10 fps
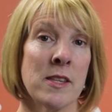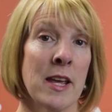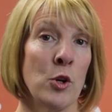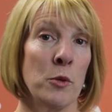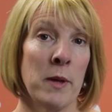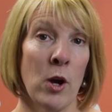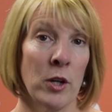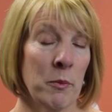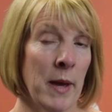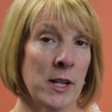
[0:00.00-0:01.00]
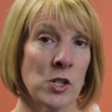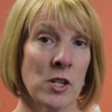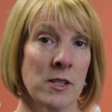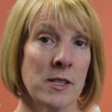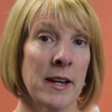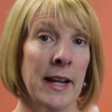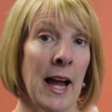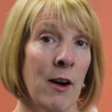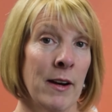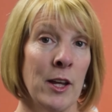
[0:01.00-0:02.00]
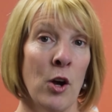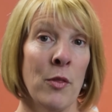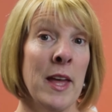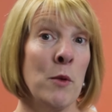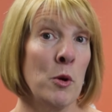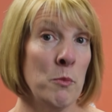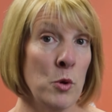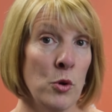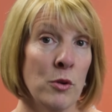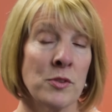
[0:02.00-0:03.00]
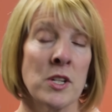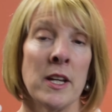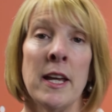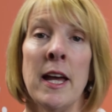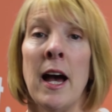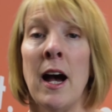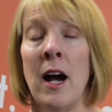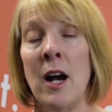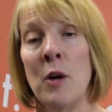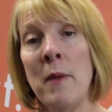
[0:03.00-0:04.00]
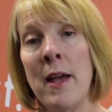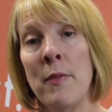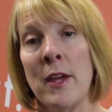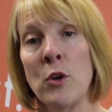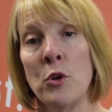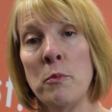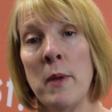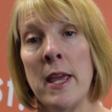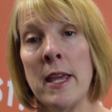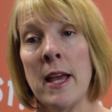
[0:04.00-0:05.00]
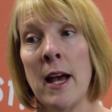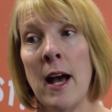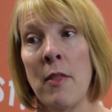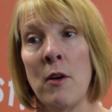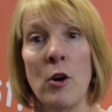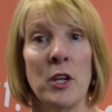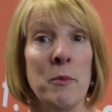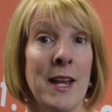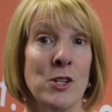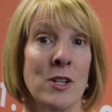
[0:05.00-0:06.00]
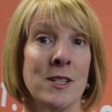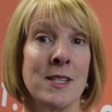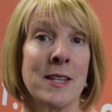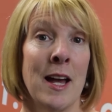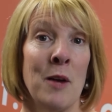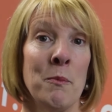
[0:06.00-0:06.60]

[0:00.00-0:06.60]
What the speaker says: There could be occupations that are currently on there removed, and there could be other occupations